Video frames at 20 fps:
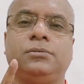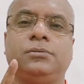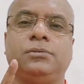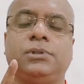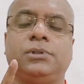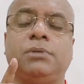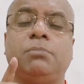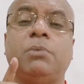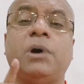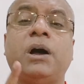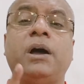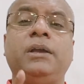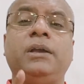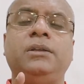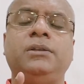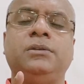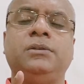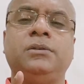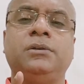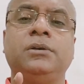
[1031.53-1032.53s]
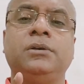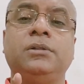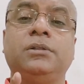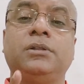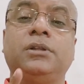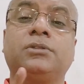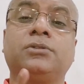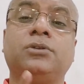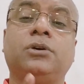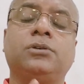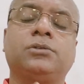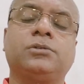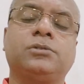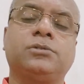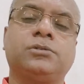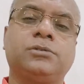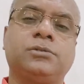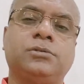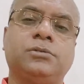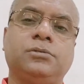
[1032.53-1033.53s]
the mind, the
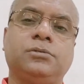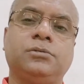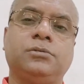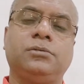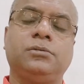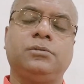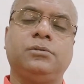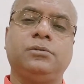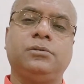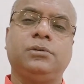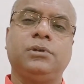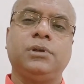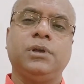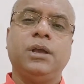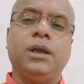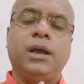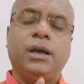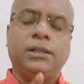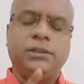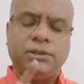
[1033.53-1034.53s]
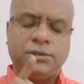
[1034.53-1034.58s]
thought, and